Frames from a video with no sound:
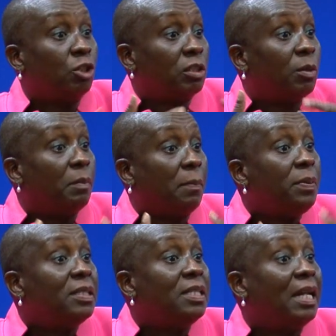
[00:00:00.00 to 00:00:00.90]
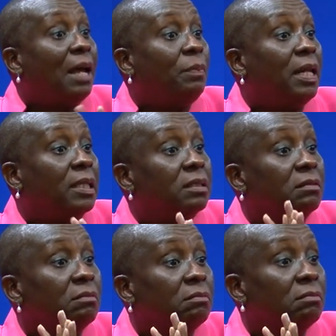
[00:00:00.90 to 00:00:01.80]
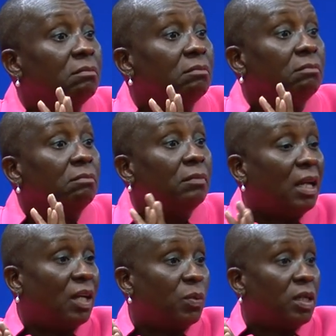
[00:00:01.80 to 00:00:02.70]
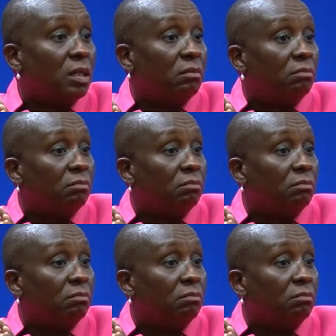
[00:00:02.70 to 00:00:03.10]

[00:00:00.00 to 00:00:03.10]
talks about my personal happiness at work.